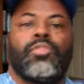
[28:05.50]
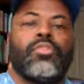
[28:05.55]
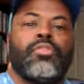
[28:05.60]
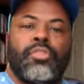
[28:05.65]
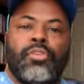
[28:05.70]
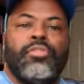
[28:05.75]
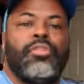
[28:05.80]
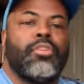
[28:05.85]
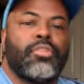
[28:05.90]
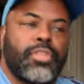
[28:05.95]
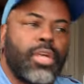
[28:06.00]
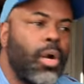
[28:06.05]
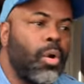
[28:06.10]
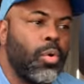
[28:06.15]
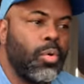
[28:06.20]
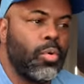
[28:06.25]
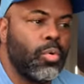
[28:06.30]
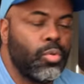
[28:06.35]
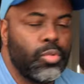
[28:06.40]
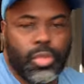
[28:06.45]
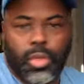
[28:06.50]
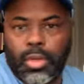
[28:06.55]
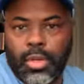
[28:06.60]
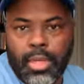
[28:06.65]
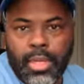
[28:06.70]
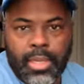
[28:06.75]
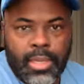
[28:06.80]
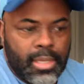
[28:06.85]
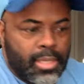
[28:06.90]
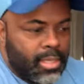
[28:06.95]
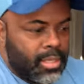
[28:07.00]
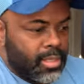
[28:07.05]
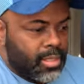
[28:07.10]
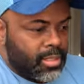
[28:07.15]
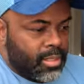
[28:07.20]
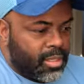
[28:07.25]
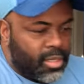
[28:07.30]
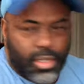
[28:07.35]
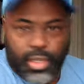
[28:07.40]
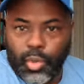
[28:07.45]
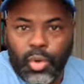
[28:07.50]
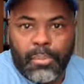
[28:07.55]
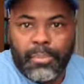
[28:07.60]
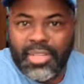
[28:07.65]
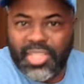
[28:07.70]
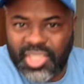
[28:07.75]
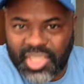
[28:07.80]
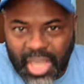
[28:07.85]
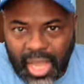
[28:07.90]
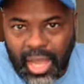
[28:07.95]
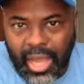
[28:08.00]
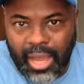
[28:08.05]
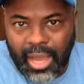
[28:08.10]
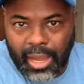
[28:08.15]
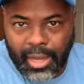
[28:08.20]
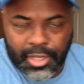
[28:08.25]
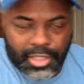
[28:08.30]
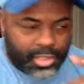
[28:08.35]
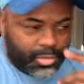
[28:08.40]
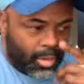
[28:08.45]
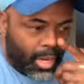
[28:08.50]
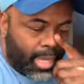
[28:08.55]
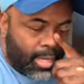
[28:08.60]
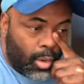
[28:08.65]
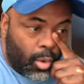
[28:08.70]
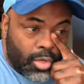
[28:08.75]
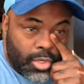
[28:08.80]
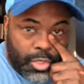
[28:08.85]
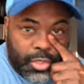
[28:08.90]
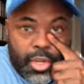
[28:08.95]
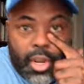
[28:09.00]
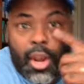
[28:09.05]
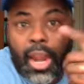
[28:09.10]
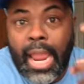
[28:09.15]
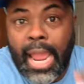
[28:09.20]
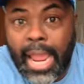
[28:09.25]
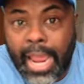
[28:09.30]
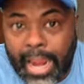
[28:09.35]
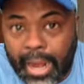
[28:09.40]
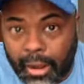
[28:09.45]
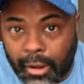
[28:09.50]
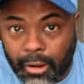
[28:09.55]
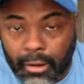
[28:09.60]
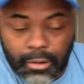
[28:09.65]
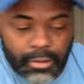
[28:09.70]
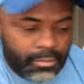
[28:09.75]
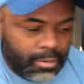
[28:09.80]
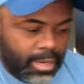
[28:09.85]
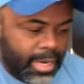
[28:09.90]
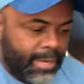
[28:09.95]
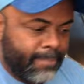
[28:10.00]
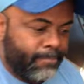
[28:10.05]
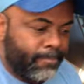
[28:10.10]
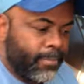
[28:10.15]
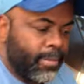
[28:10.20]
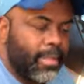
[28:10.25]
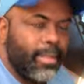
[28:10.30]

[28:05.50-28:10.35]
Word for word: or do your toes or do a massage, right? Or do your hair, right?